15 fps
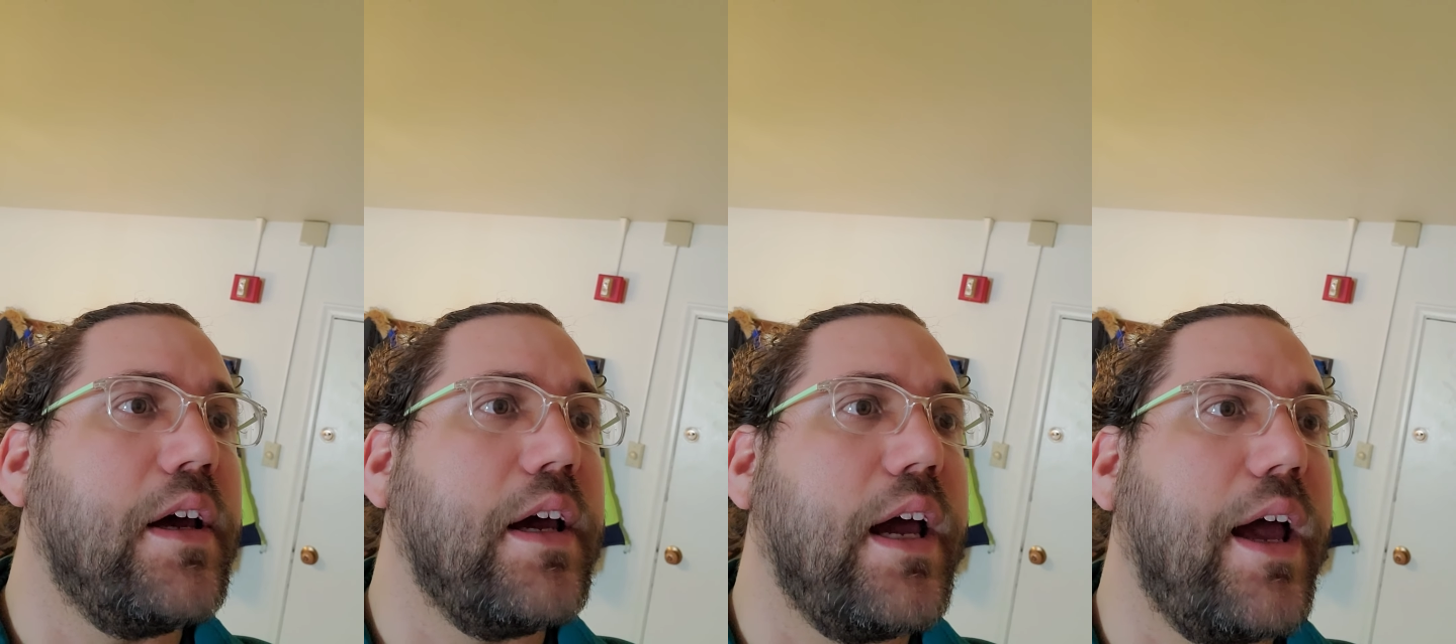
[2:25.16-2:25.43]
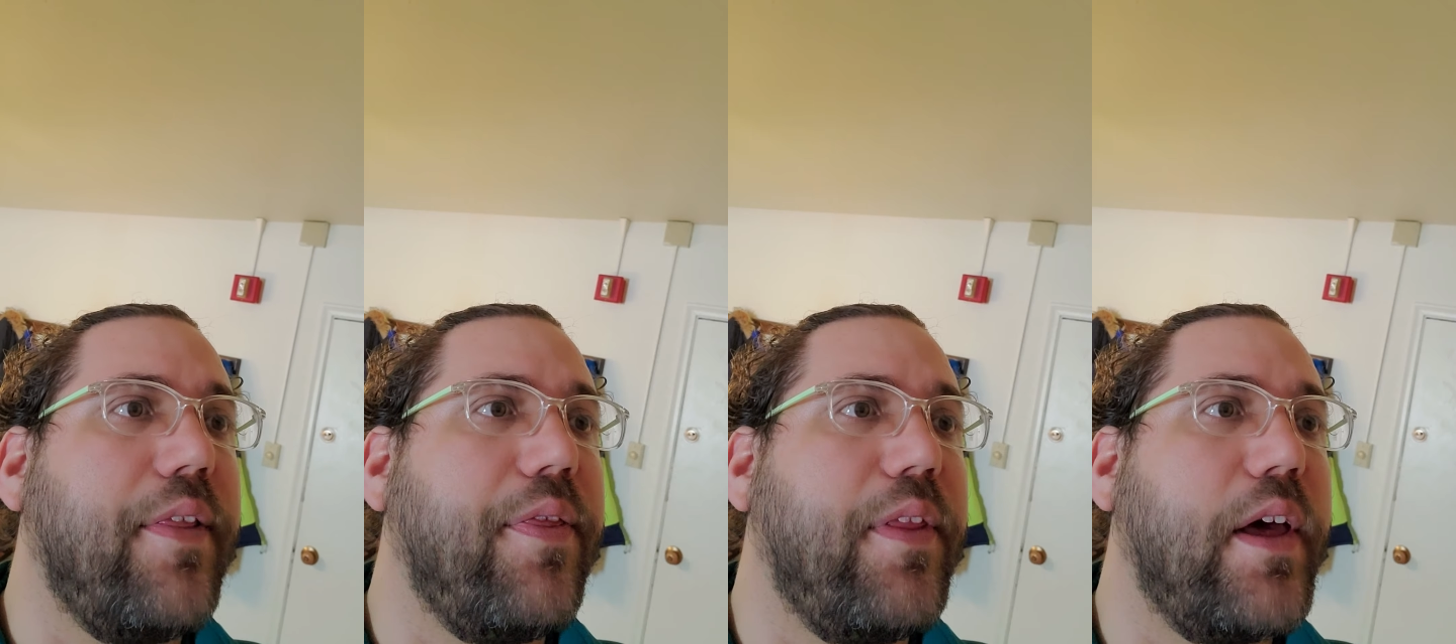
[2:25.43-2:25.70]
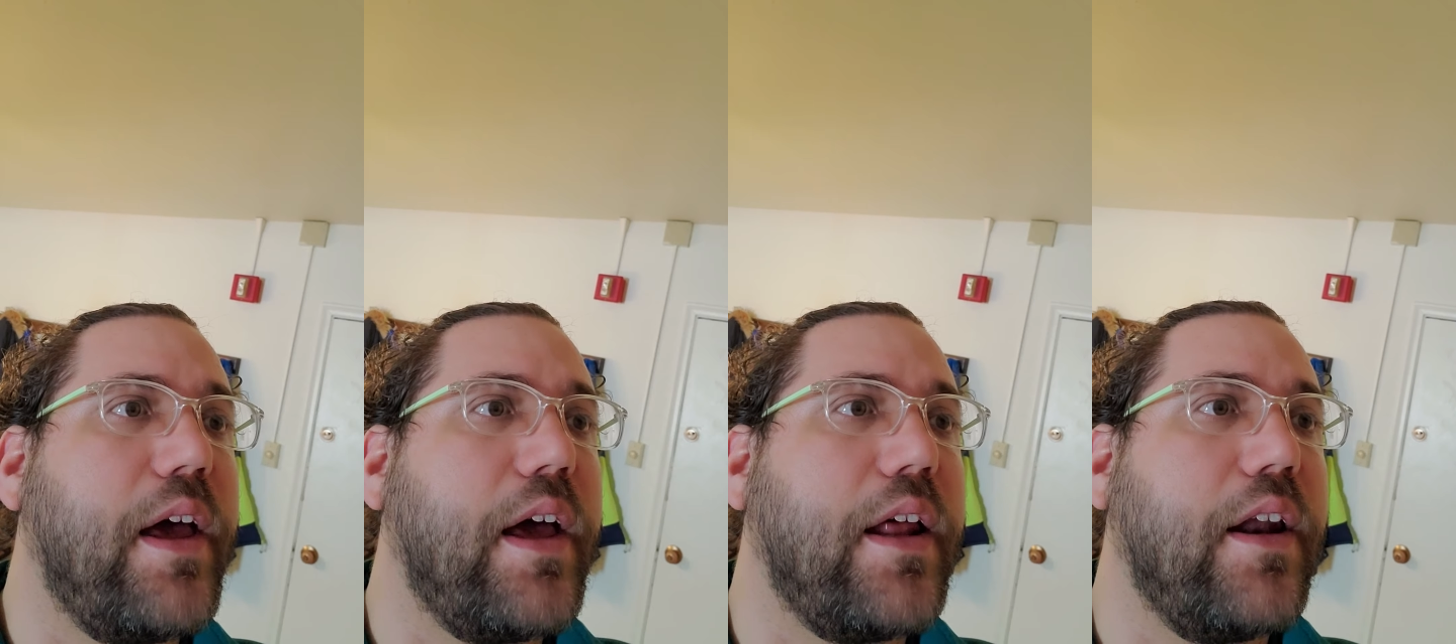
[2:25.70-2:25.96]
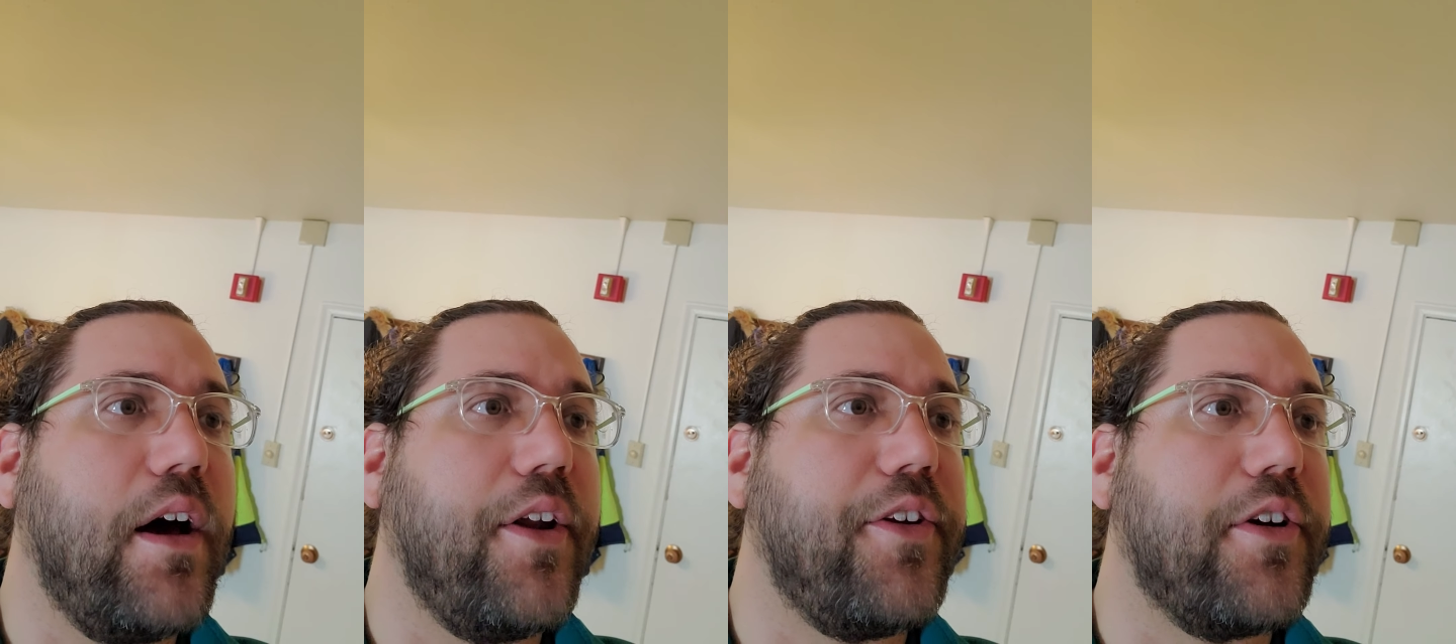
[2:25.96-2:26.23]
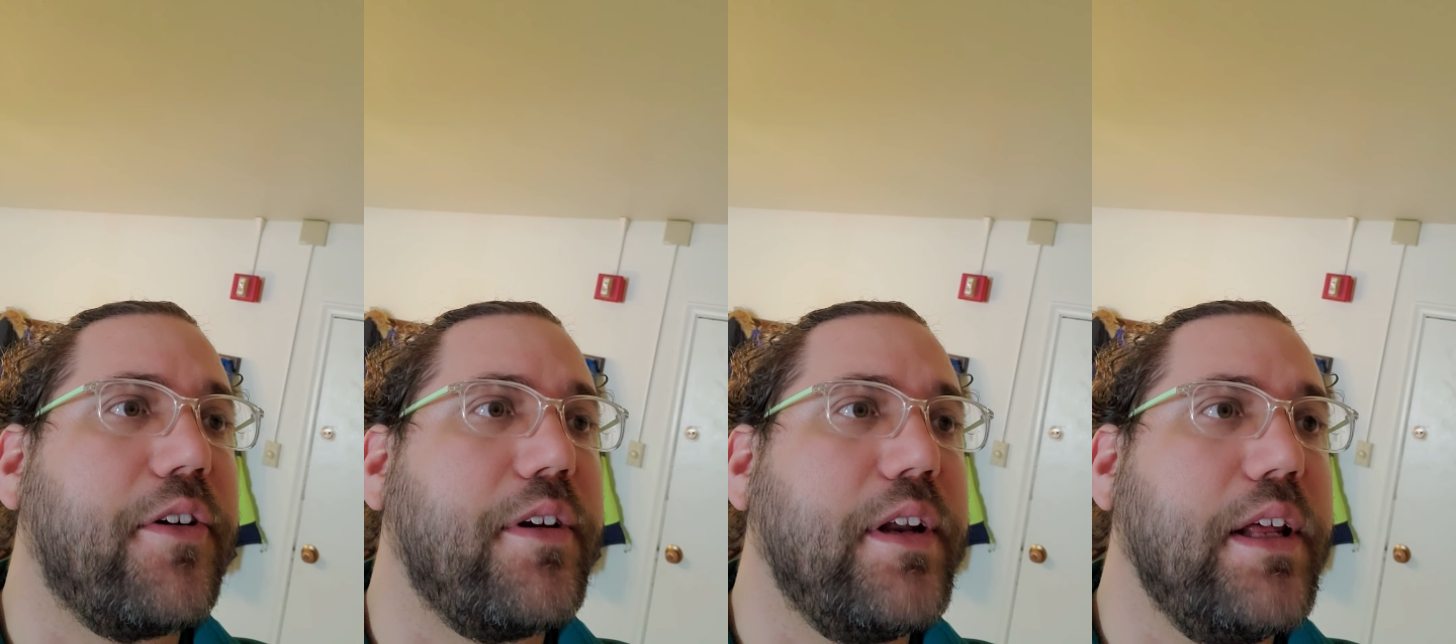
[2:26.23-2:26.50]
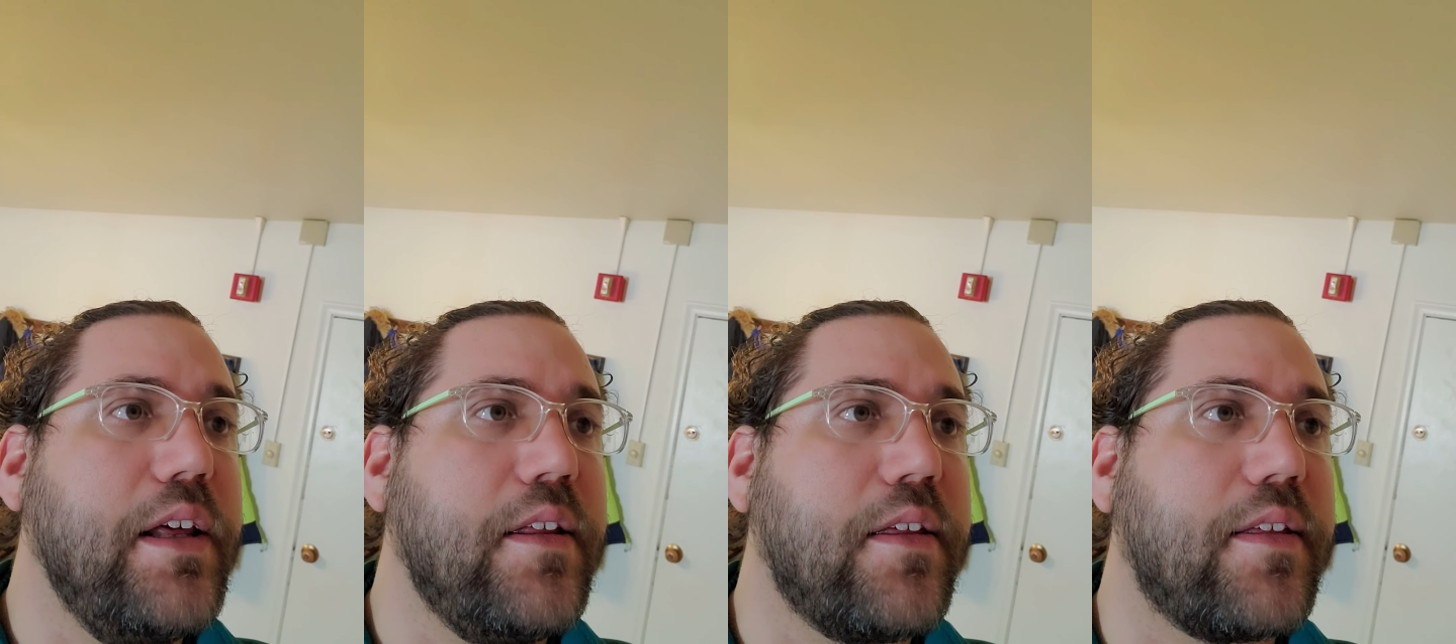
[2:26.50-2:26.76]
and then
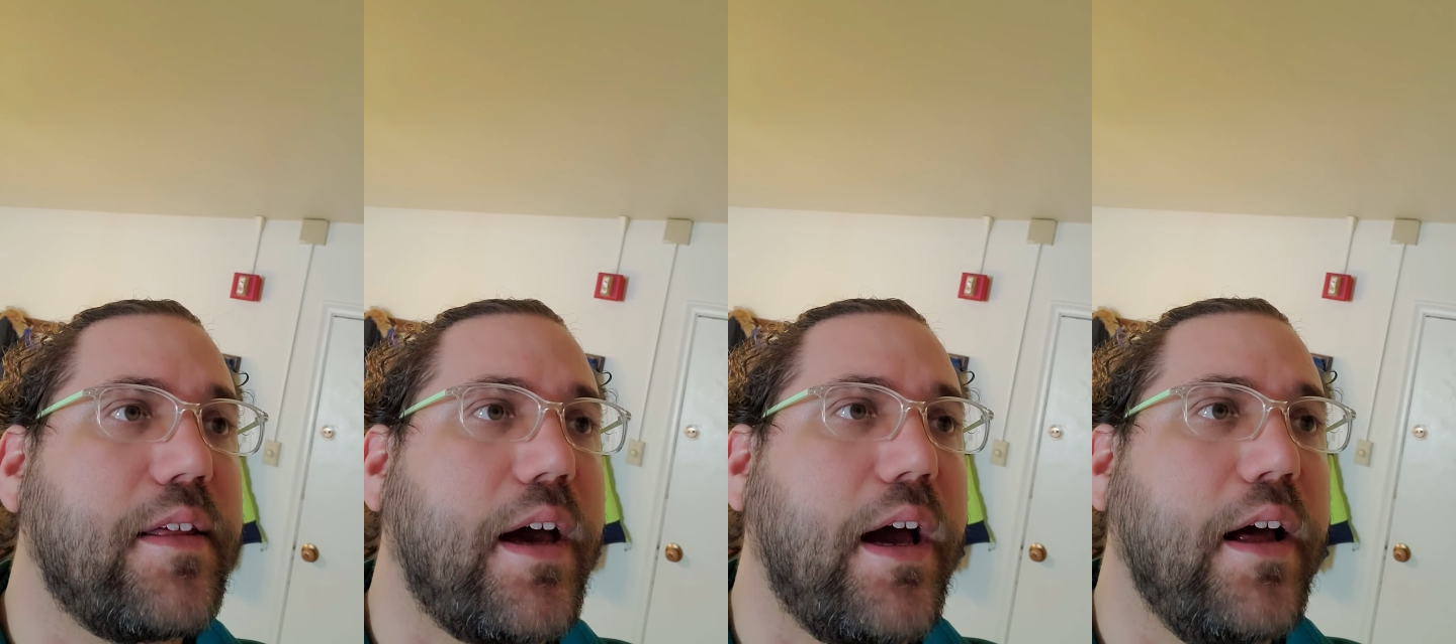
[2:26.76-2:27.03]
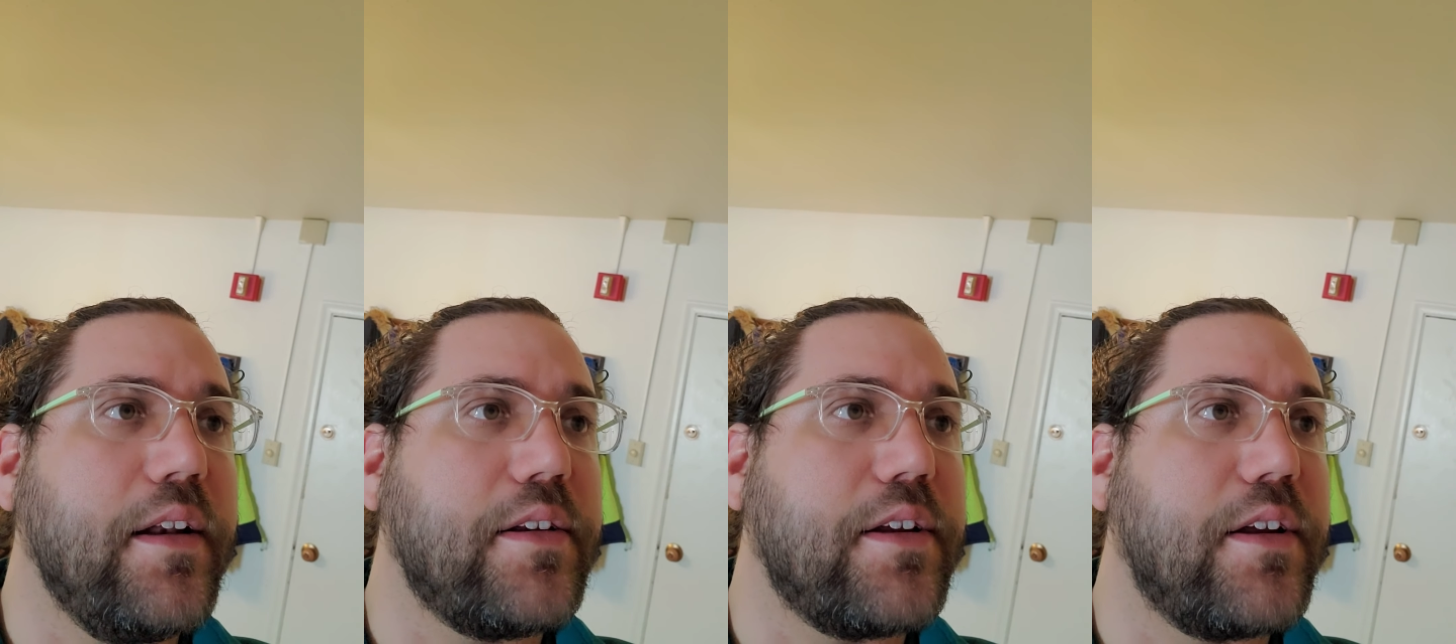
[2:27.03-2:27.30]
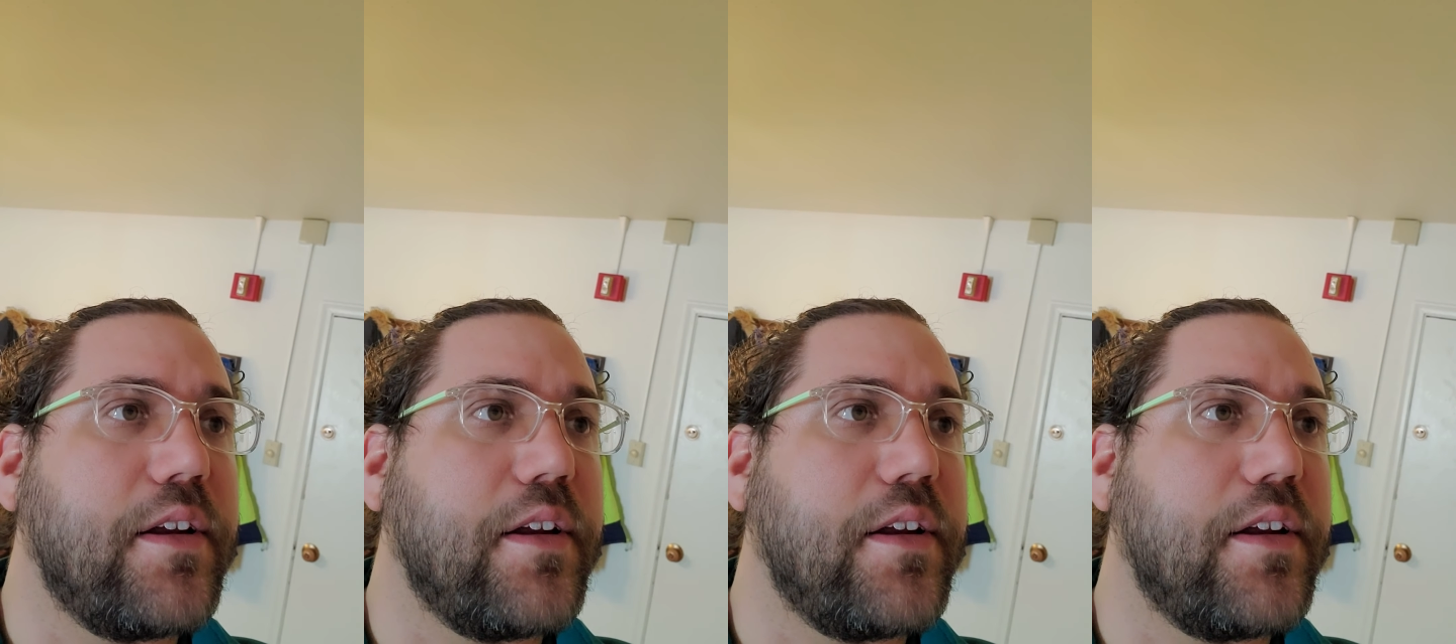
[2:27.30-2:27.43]
underneath that